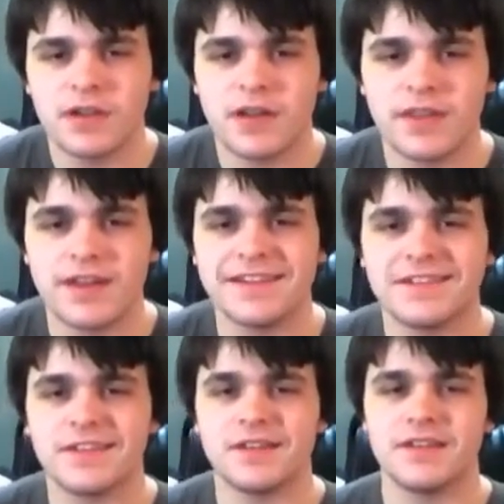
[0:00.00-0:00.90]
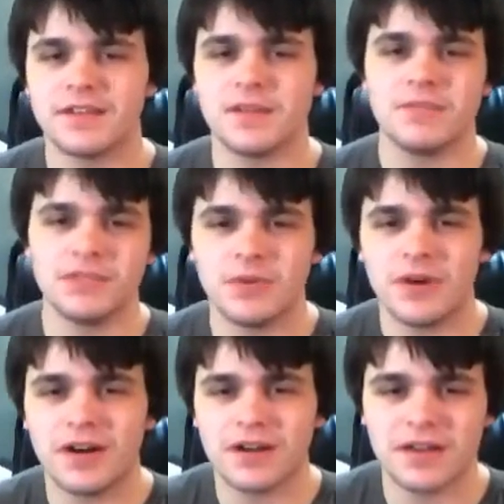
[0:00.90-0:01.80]
and then he suddenly is able to
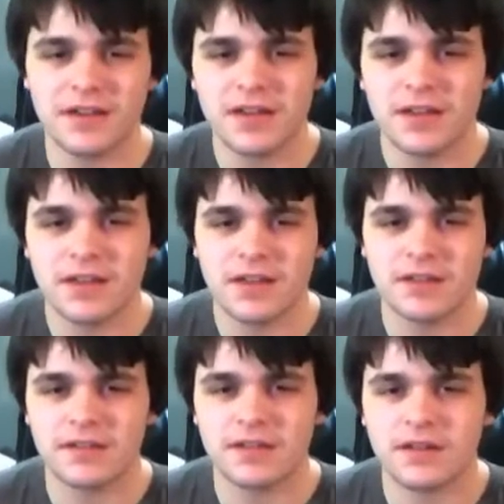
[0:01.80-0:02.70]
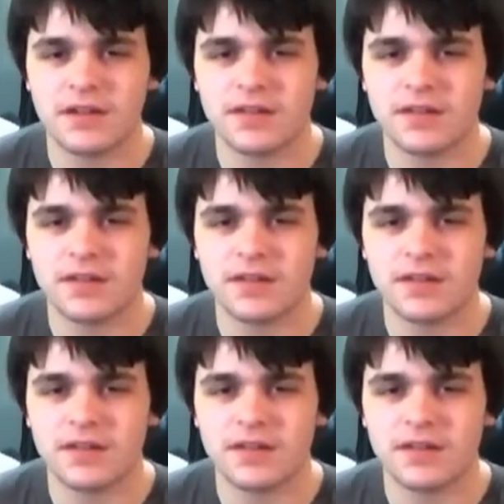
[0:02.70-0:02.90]
walk and gets his